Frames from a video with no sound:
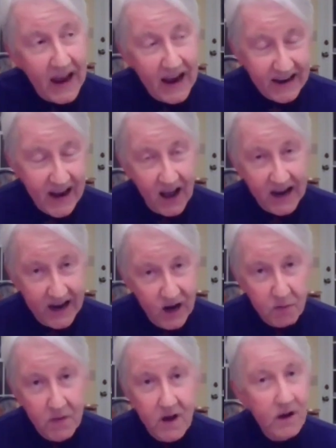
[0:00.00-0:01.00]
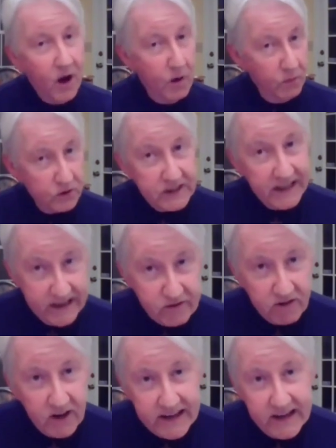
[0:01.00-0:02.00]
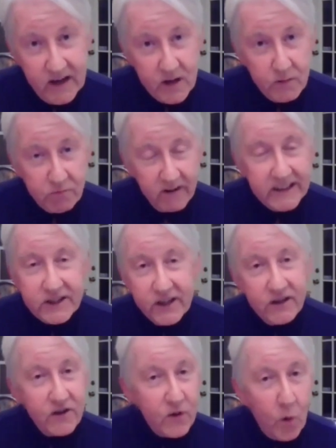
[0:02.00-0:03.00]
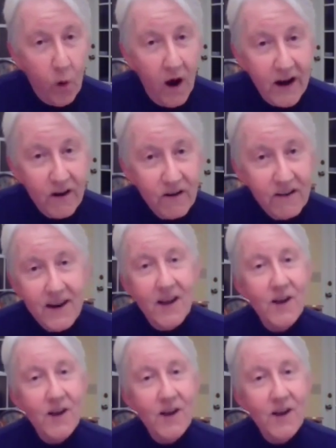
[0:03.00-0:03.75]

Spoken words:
And I am almost literally preaching to the choir,